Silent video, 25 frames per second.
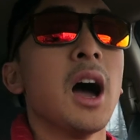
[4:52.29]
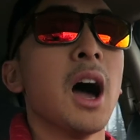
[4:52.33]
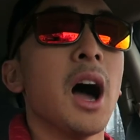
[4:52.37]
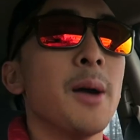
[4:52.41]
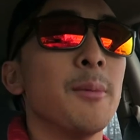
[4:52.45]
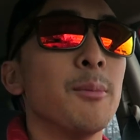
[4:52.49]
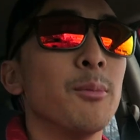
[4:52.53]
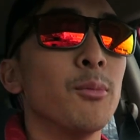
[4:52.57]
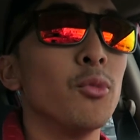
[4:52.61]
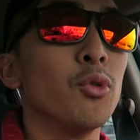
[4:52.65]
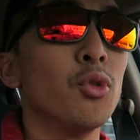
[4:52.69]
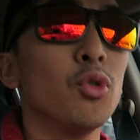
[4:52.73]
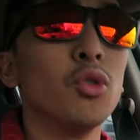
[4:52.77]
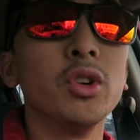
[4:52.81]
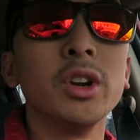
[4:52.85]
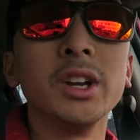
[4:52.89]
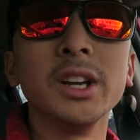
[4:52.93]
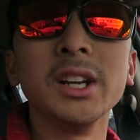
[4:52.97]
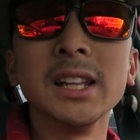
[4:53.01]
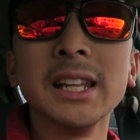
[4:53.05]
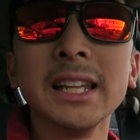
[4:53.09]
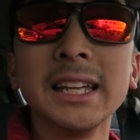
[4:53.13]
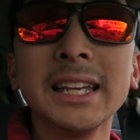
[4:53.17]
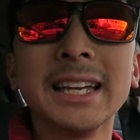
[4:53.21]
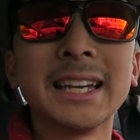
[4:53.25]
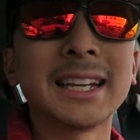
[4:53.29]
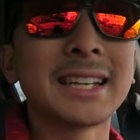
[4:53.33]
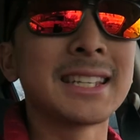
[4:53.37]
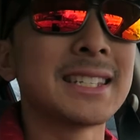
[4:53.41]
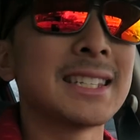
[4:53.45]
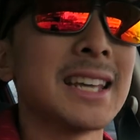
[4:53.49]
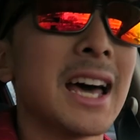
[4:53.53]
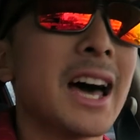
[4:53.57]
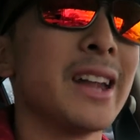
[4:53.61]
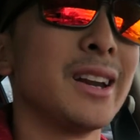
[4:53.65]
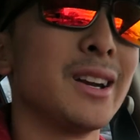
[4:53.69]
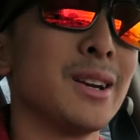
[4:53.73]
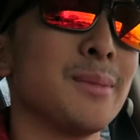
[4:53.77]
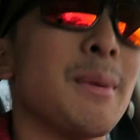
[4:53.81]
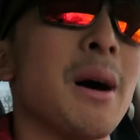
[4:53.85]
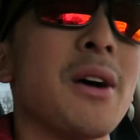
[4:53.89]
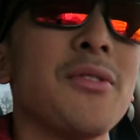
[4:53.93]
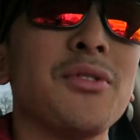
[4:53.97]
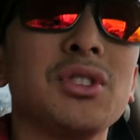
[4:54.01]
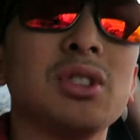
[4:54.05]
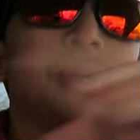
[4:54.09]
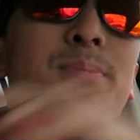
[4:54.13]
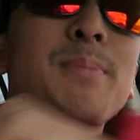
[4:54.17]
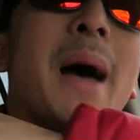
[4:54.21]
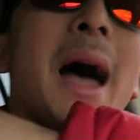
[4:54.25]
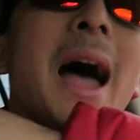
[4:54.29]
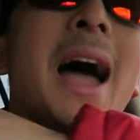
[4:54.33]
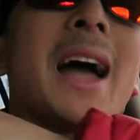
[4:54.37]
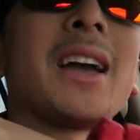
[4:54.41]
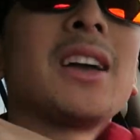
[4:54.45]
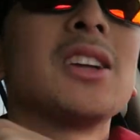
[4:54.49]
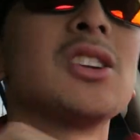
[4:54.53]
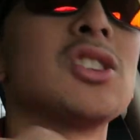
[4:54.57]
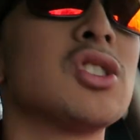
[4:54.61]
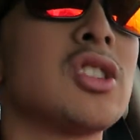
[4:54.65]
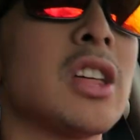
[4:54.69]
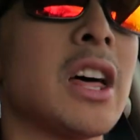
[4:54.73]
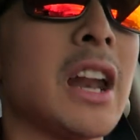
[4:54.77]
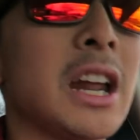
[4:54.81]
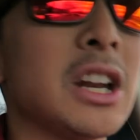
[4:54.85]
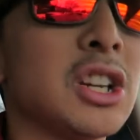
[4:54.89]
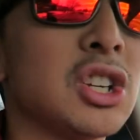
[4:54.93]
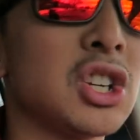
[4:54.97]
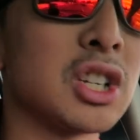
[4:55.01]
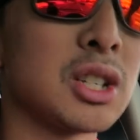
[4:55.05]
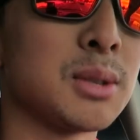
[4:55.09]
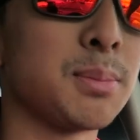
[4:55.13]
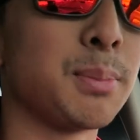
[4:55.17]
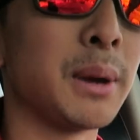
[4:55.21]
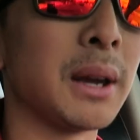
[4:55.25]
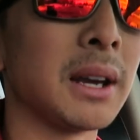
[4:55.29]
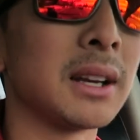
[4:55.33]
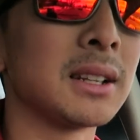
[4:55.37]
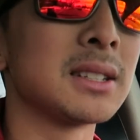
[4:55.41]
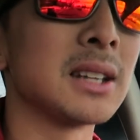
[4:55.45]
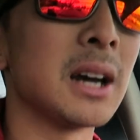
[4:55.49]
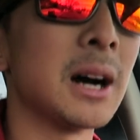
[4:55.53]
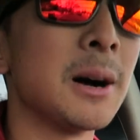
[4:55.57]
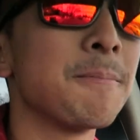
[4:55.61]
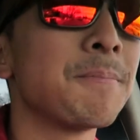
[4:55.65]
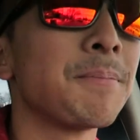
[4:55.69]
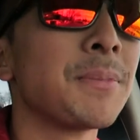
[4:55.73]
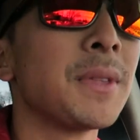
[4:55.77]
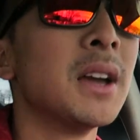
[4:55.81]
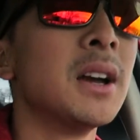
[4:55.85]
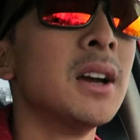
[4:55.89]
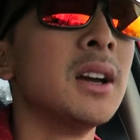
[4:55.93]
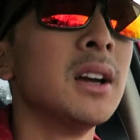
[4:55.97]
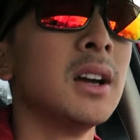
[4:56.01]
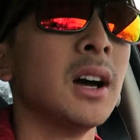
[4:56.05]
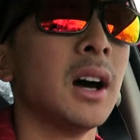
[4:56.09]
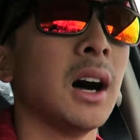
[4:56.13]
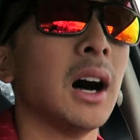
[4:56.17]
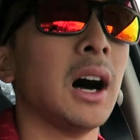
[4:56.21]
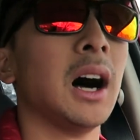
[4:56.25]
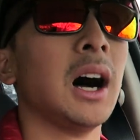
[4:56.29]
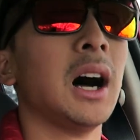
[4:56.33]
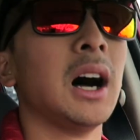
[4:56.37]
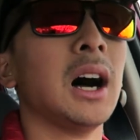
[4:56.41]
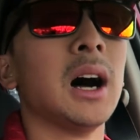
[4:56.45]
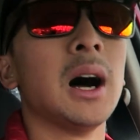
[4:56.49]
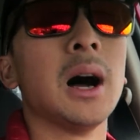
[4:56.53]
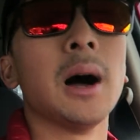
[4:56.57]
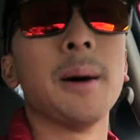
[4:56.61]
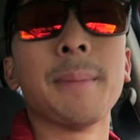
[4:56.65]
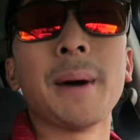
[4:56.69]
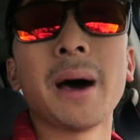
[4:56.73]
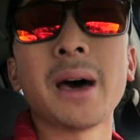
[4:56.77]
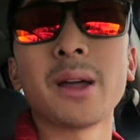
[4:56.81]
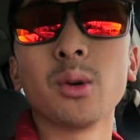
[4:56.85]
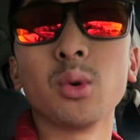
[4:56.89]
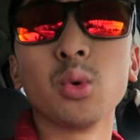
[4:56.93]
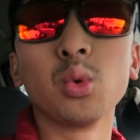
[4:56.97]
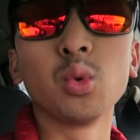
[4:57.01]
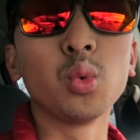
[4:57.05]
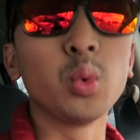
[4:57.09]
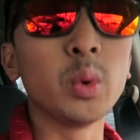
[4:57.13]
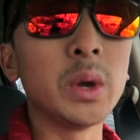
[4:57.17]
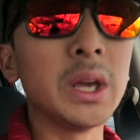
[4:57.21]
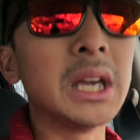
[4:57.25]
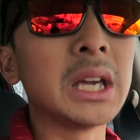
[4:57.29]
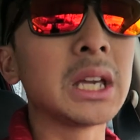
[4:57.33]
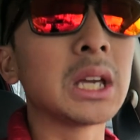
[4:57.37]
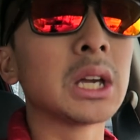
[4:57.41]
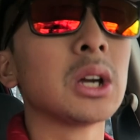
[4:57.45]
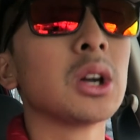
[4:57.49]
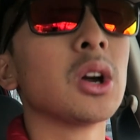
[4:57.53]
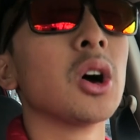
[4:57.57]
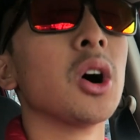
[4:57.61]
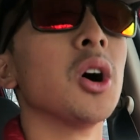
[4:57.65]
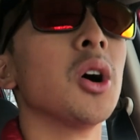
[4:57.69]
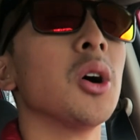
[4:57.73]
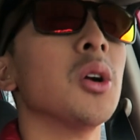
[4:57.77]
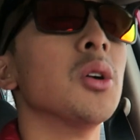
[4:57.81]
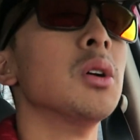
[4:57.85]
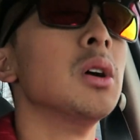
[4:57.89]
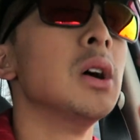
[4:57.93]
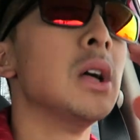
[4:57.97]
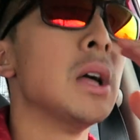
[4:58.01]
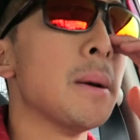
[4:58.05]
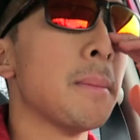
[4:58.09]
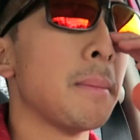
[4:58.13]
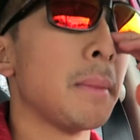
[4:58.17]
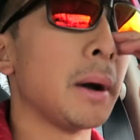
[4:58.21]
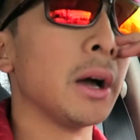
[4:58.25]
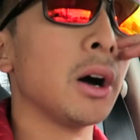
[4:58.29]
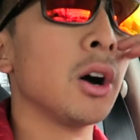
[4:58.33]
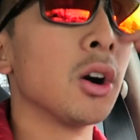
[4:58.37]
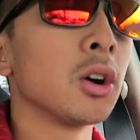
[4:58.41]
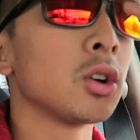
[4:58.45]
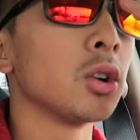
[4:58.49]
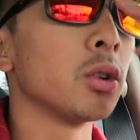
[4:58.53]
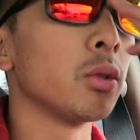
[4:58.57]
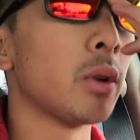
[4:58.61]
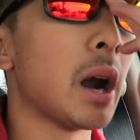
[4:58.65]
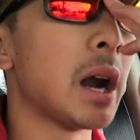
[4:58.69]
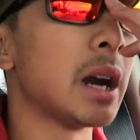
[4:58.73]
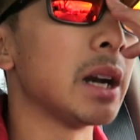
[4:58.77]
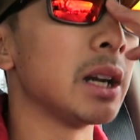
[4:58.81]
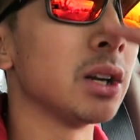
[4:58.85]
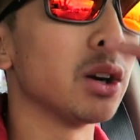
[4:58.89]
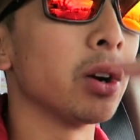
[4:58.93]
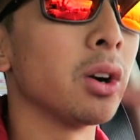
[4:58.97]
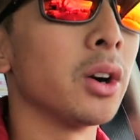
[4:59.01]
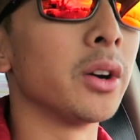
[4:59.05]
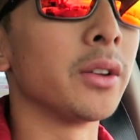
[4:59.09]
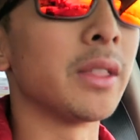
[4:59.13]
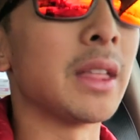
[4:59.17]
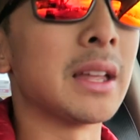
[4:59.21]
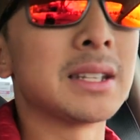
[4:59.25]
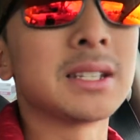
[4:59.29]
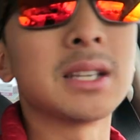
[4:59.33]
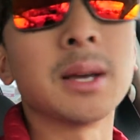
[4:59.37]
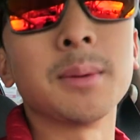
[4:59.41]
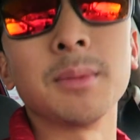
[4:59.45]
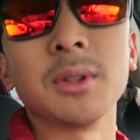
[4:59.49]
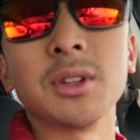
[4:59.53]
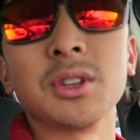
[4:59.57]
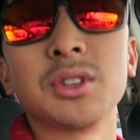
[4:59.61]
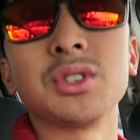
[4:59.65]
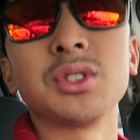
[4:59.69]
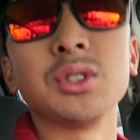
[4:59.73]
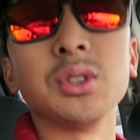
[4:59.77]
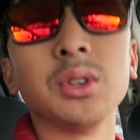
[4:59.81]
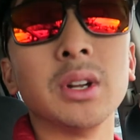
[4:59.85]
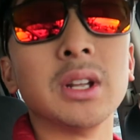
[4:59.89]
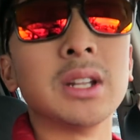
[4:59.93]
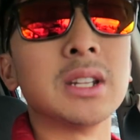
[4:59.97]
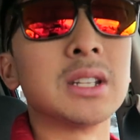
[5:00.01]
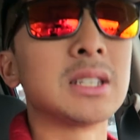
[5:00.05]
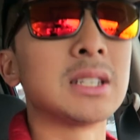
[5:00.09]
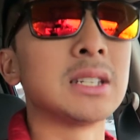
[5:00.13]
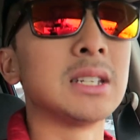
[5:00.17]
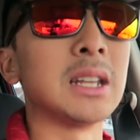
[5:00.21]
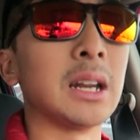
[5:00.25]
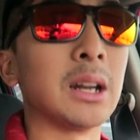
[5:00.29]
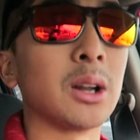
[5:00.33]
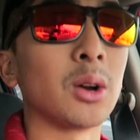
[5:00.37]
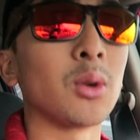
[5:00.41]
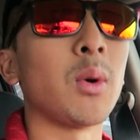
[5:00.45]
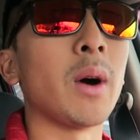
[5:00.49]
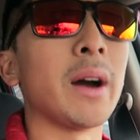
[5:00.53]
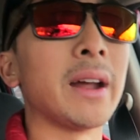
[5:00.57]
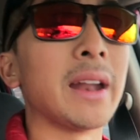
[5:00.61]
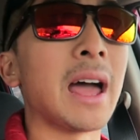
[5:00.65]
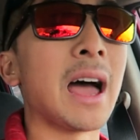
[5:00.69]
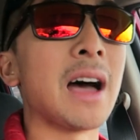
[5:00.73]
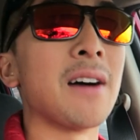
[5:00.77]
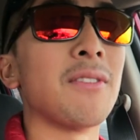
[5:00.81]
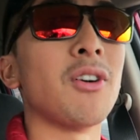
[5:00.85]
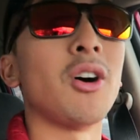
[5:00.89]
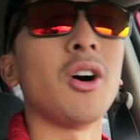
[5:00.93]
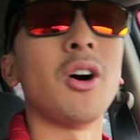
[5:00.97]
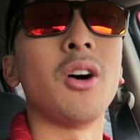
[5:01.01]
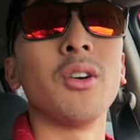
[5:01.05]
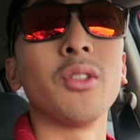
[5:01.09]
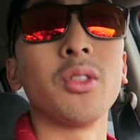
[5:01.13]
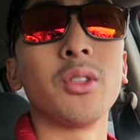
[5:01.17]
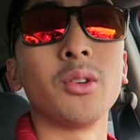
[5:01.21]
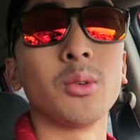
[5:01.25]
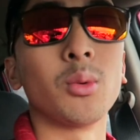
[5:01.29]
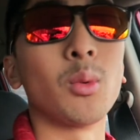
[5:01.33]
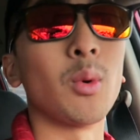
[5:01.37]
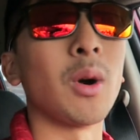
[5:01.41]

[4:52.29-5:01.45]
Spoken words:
I'm really excited about this package that I just picked up. About a week ago, my Uncle Randy heard that some of the students didn't quite have all the